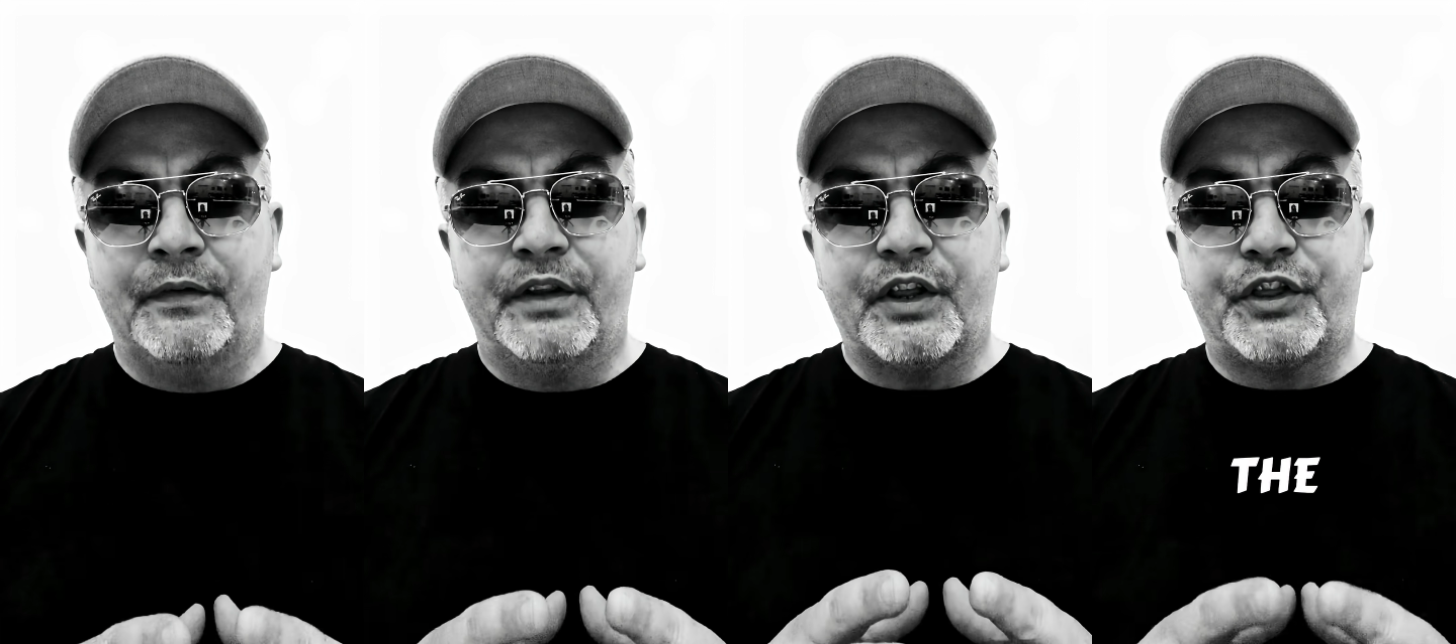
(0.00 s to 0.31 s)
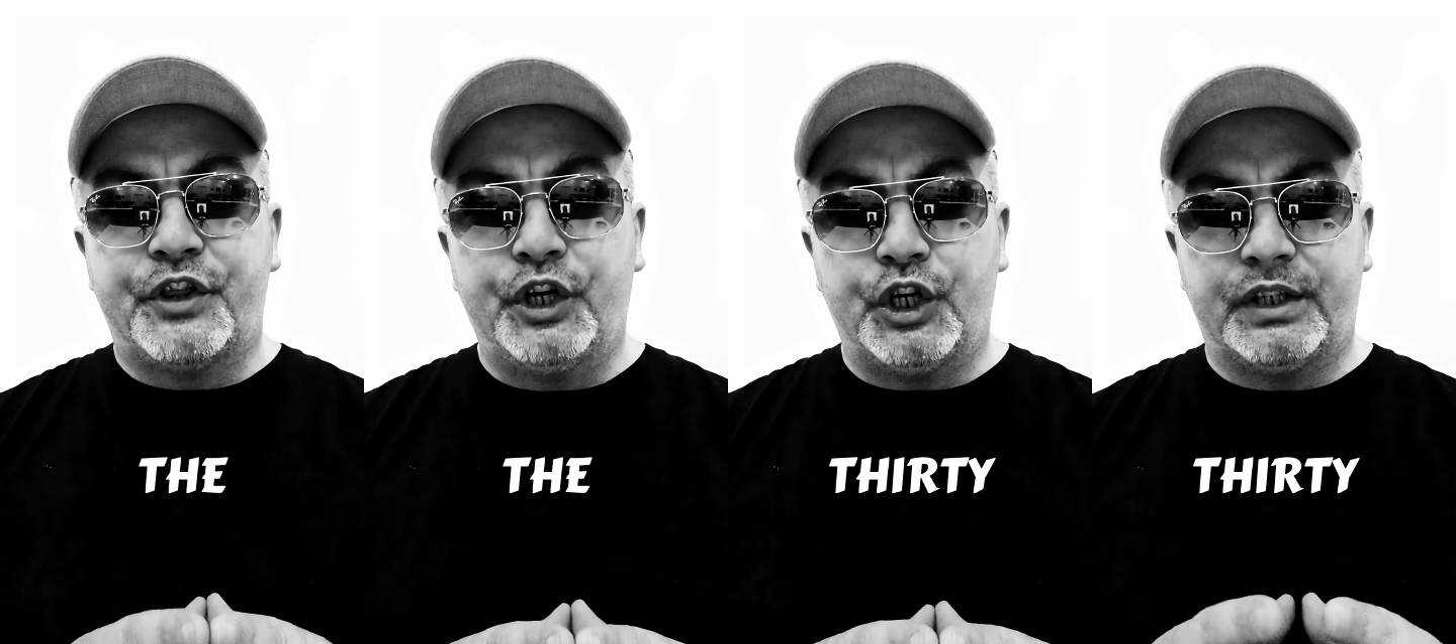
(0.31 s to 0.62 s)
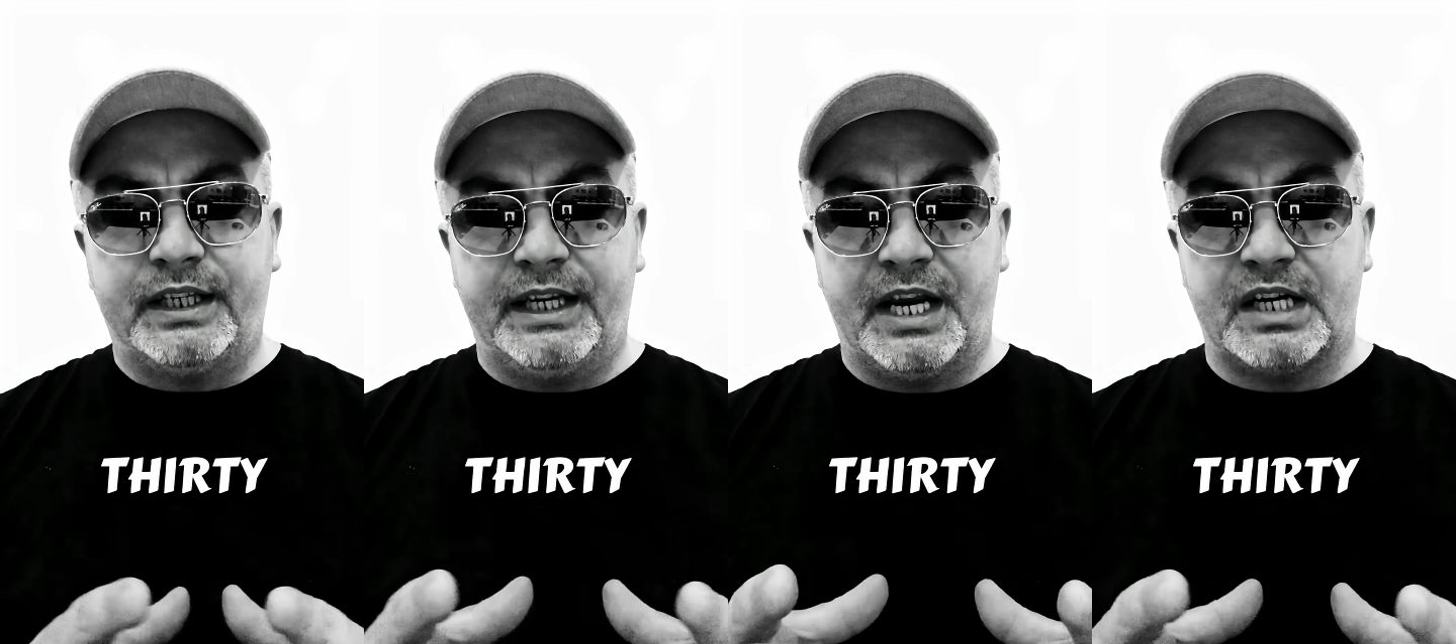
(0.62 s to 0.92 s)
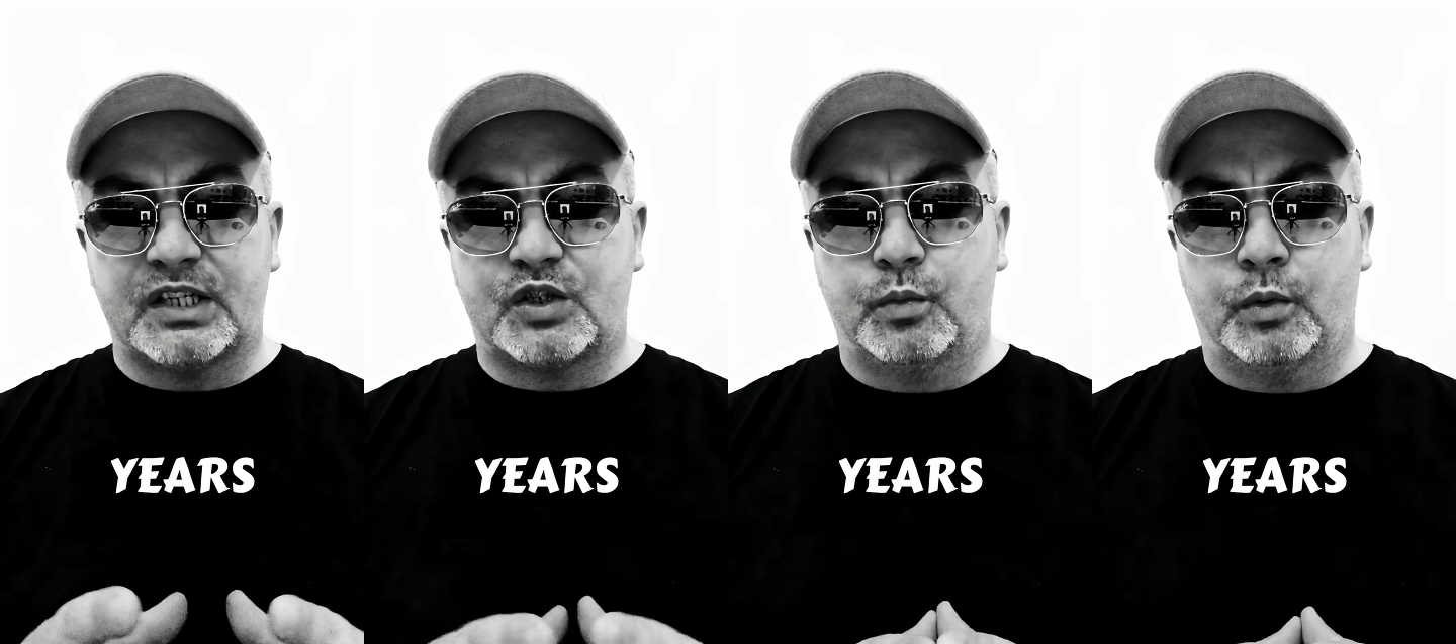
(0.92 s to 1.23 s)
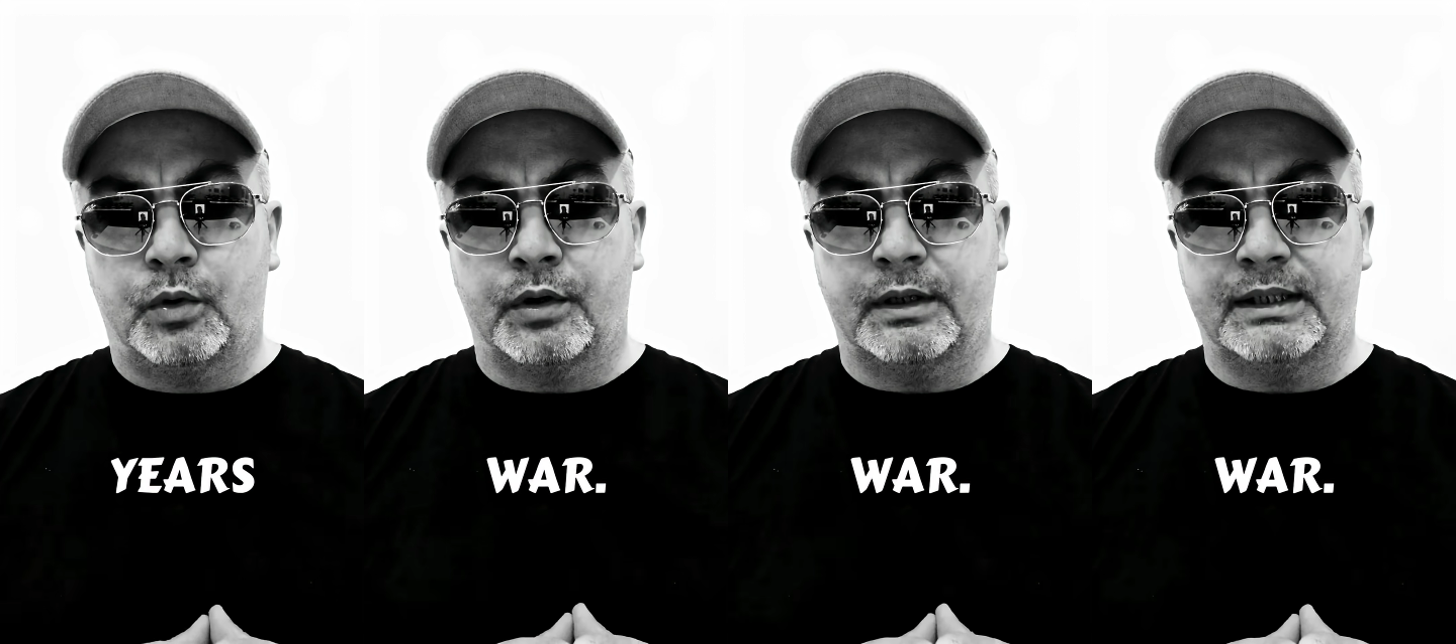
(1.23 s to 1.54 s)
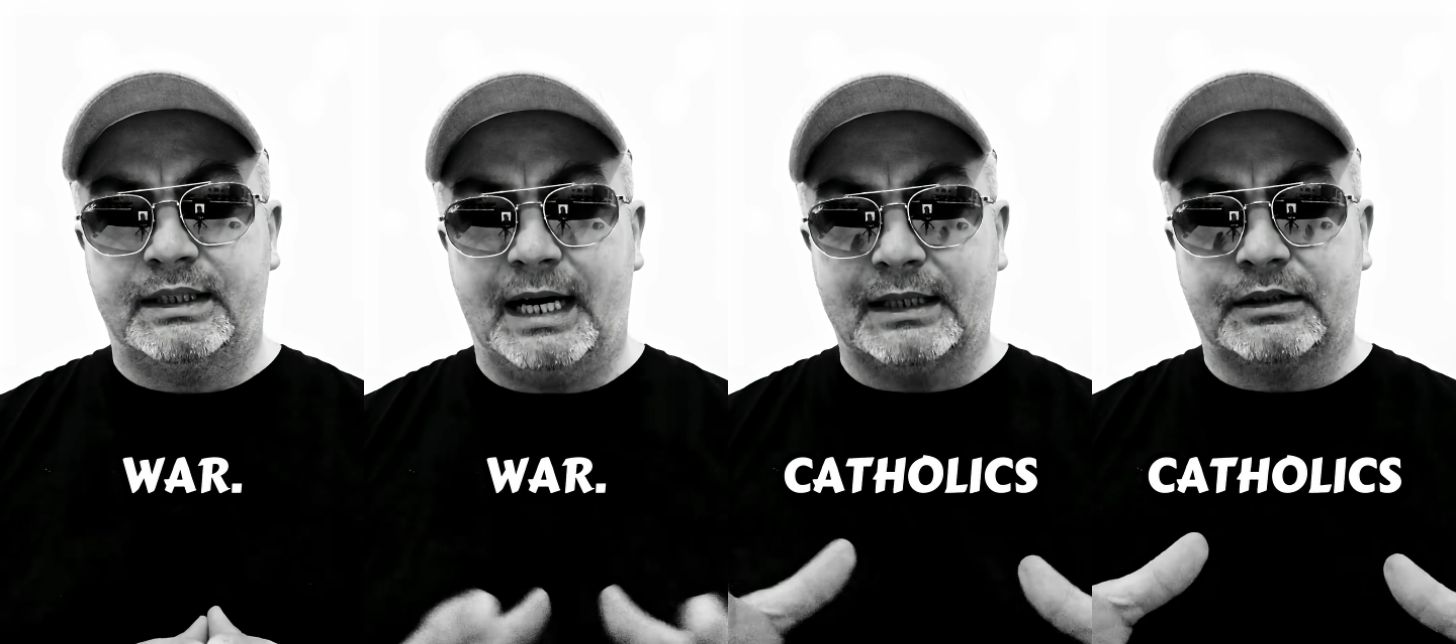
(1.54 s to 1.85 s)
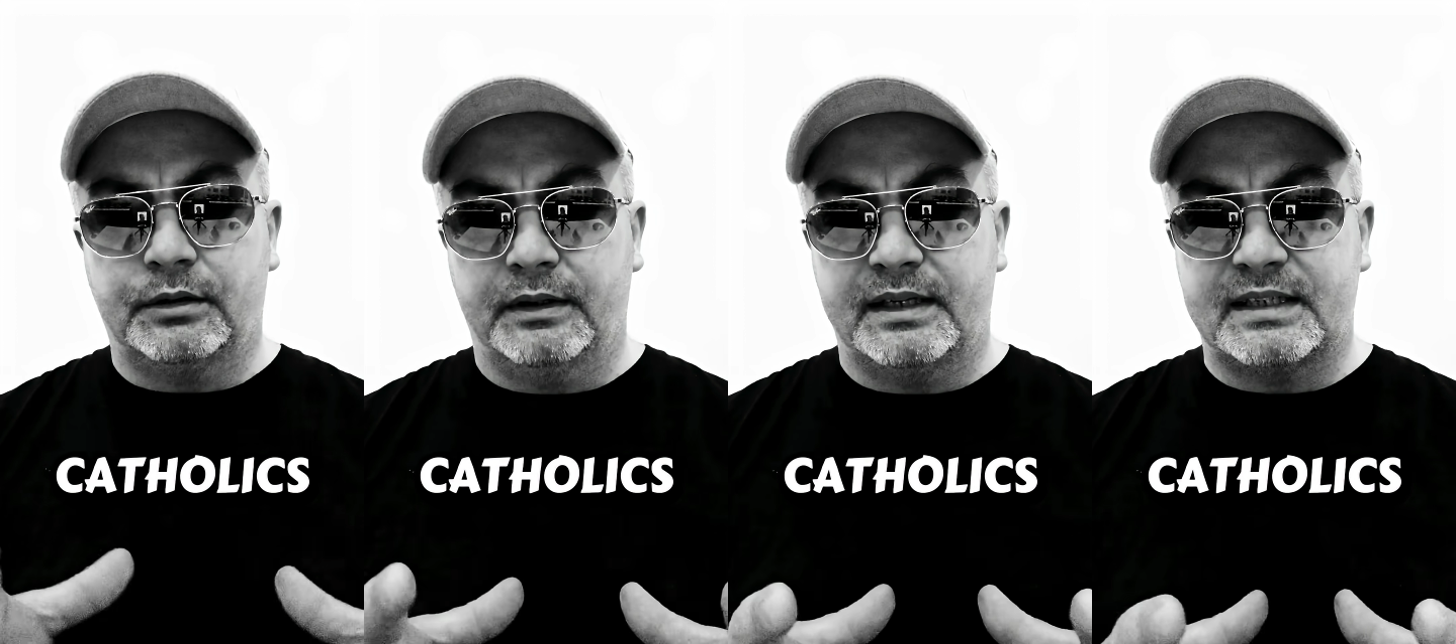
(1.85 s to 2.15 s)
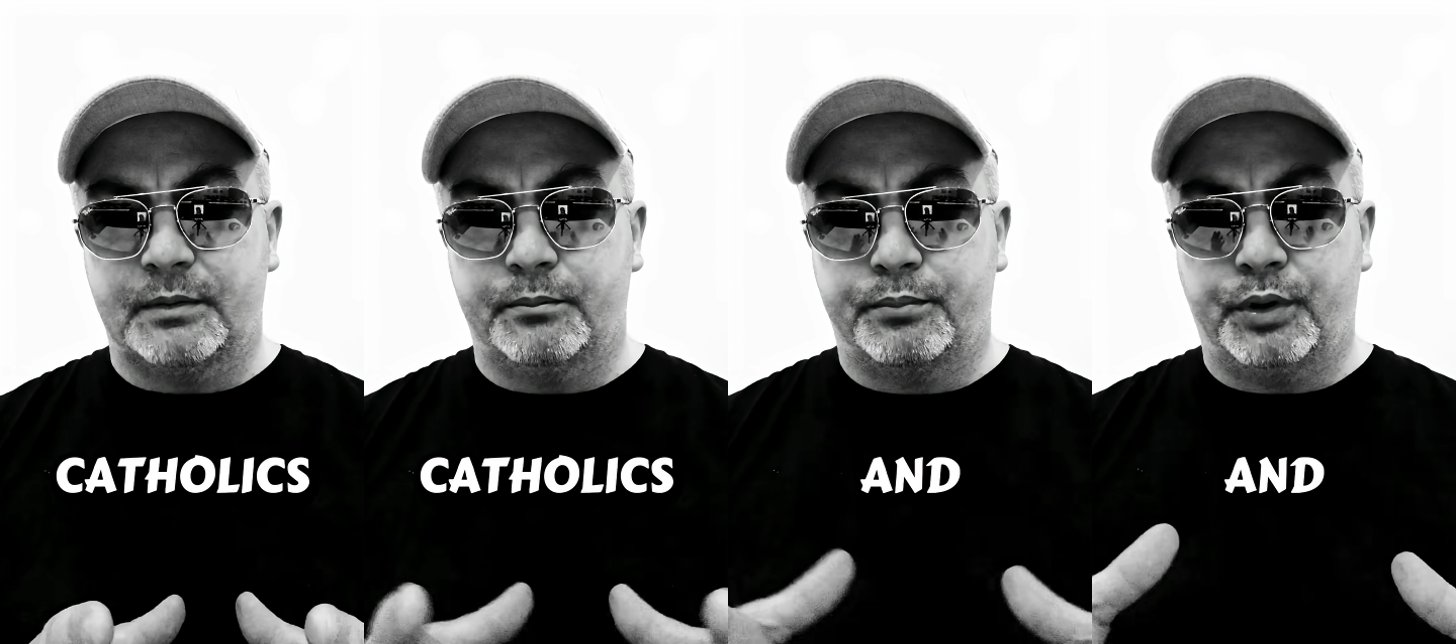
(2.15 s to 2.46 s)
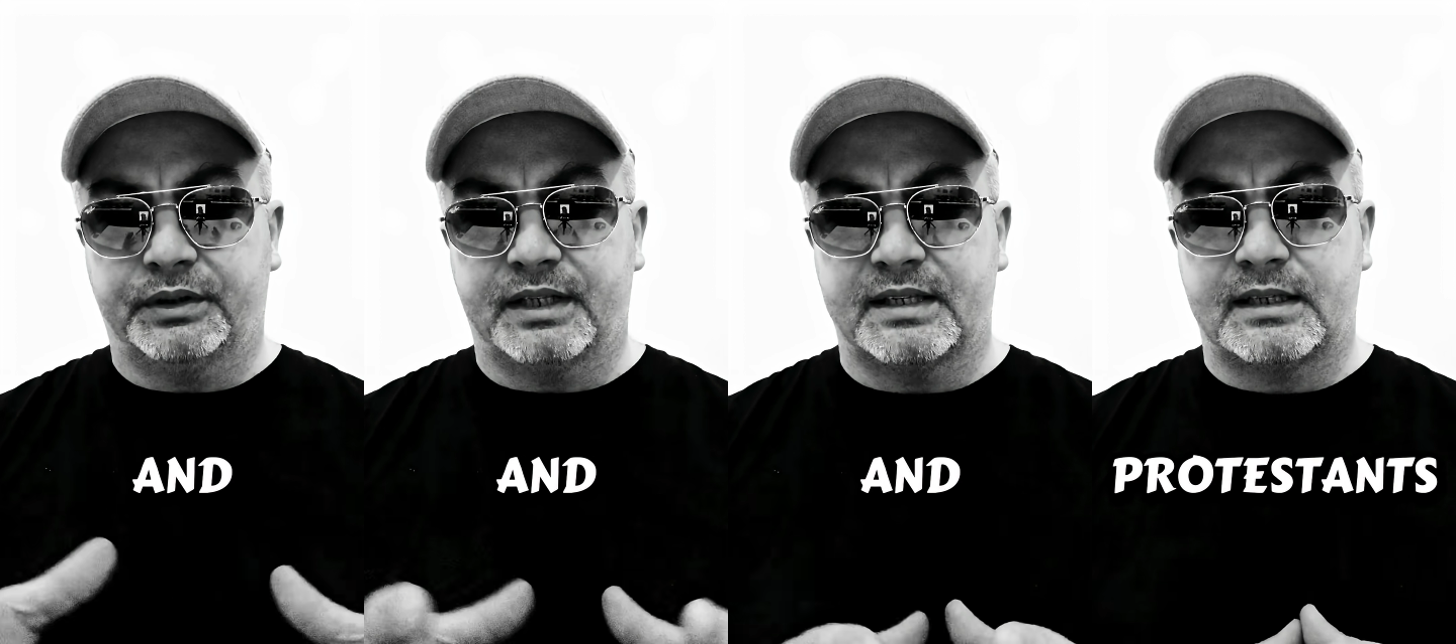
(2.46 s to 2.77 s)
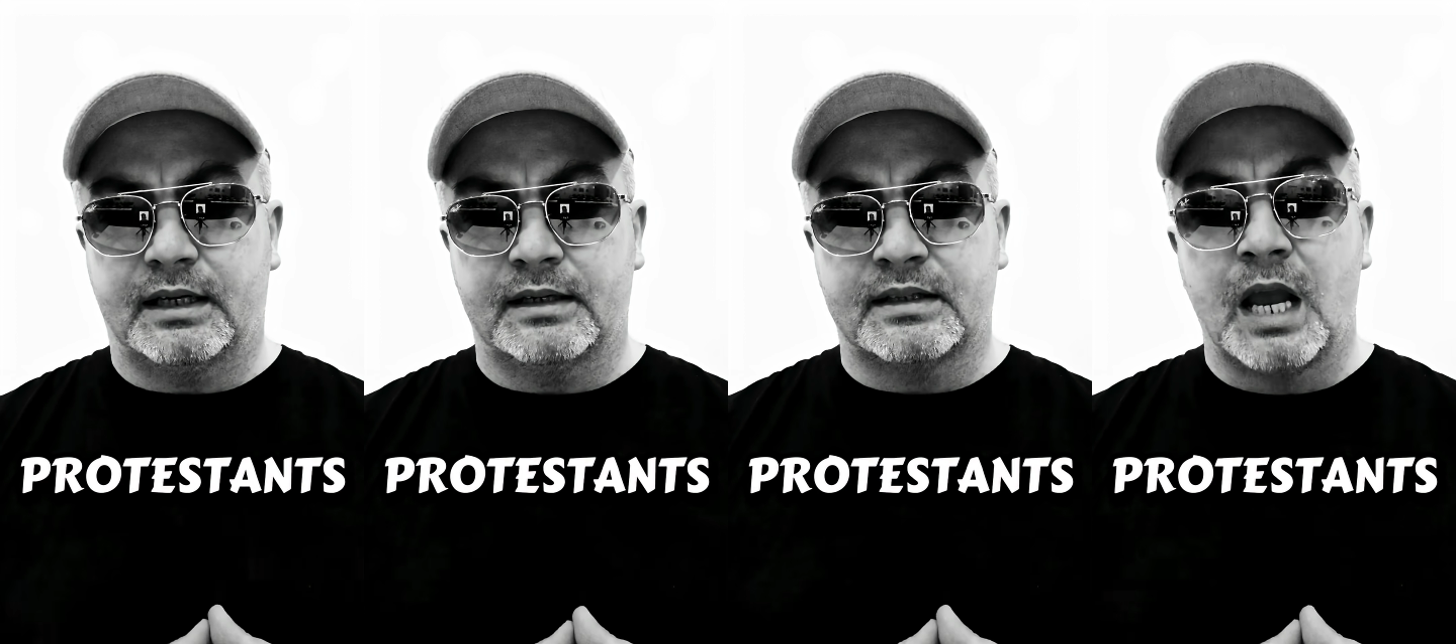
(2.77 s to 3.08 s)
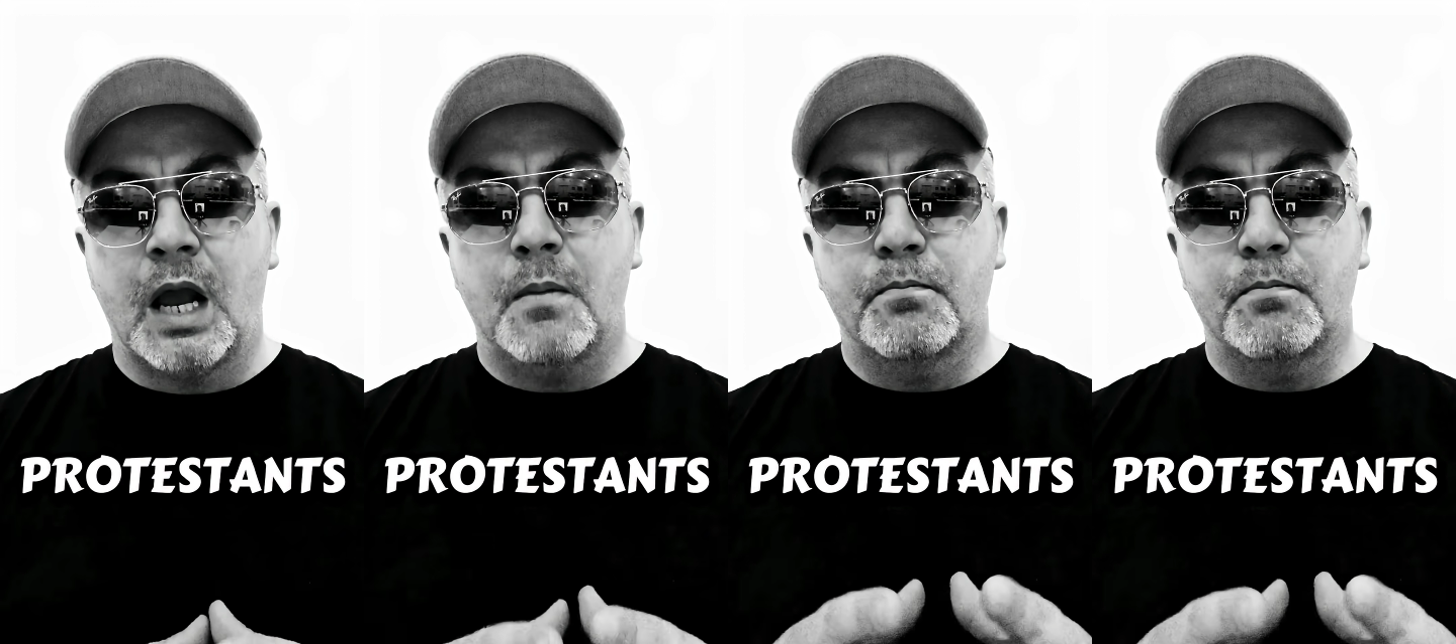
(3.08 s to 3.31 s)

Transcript: The Thirty Years' War, Catholics and Protestants